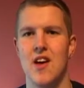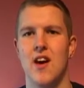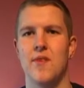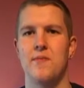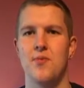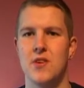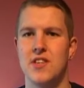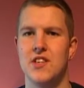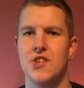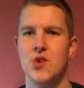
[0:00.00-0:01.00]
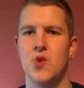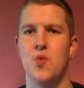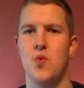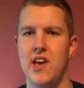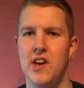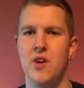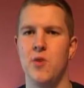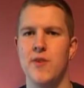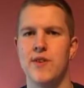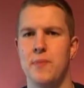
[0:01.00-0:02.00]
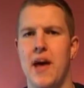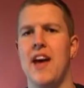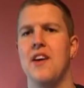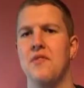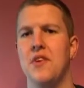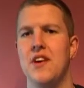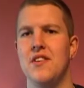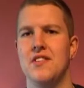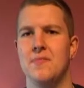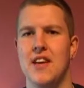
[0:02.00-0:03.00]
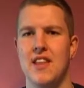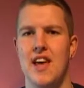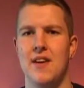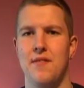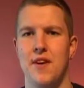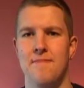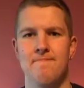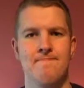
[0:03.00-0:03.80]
I'm pretty sure we're not the ones paying for you to make the advert.